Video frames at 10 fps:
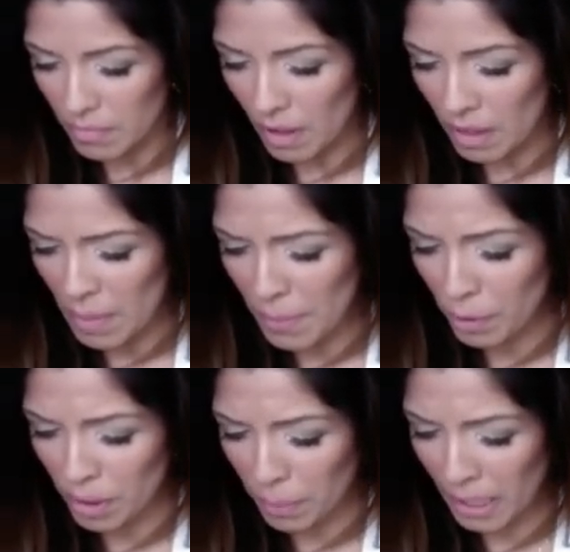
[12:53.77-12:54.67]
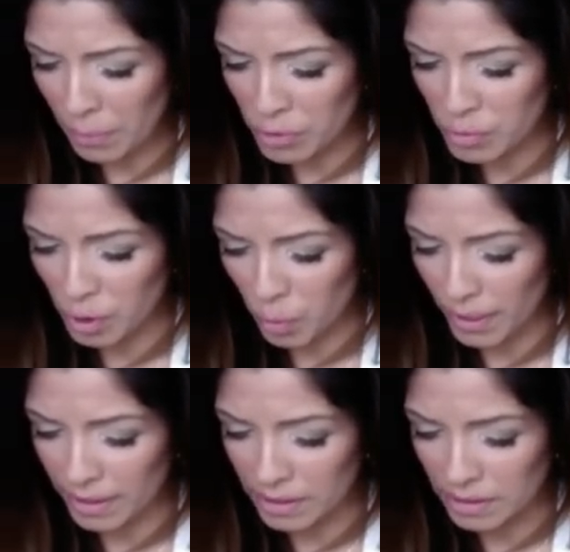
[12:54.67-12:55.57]
Let me pull up Hebrews real
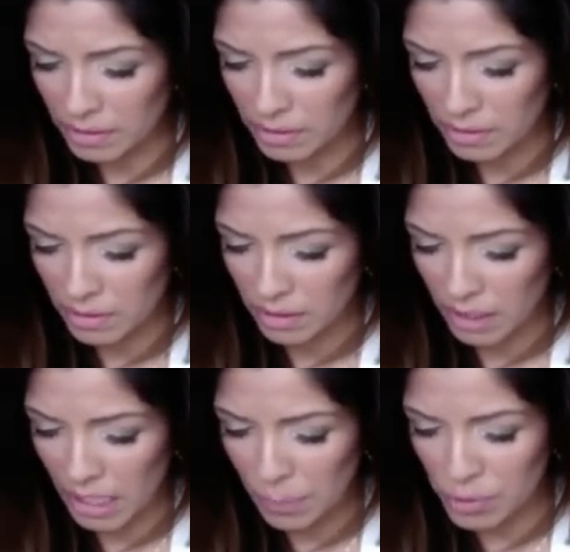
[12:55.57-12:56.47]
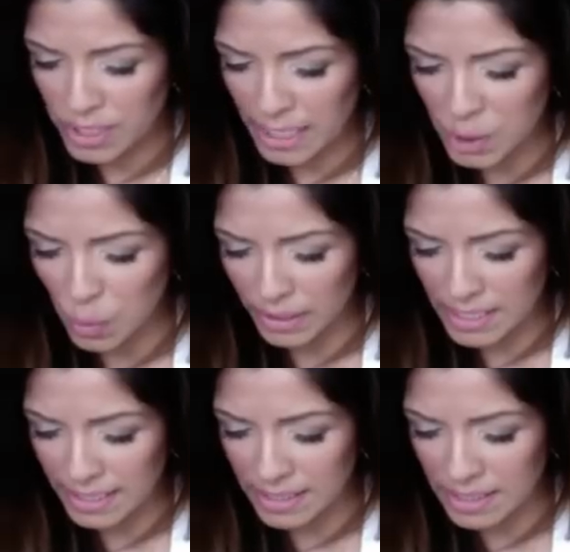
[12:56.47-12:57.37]
quick. Hebrews
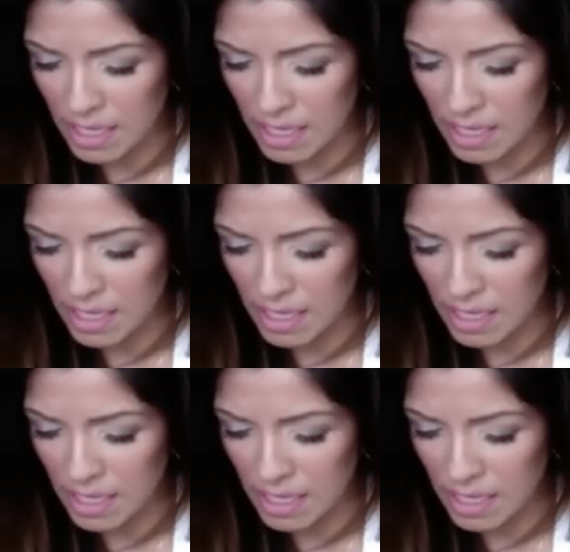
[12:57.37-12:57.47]
10:26.